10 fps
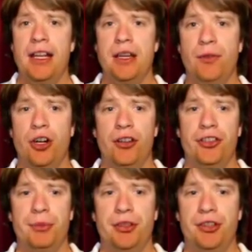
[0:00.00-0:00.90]
You've got
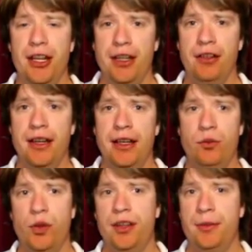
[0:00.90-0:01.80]
some
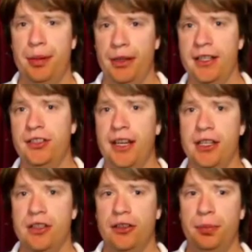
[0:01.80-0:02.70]
scenery with the police
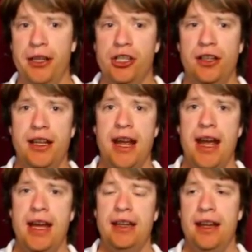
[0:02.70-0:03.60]
station especially,
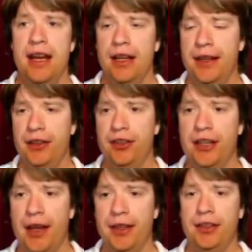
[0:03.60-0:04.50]
and there's this
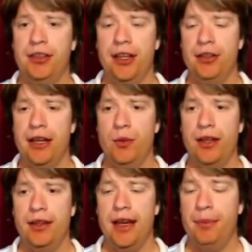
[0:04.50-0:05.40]
other scenery
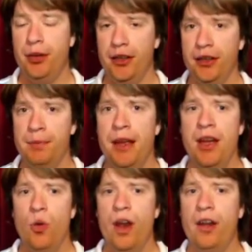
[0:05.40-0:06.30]
with prison,
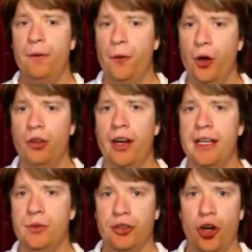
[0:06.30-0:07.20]
where it felt
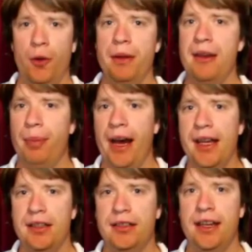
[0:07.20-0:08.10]
like it was copy and
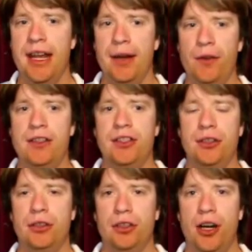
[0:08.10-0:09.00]
paste. And every
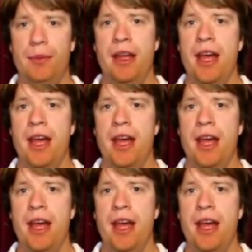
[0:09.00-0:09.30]
single time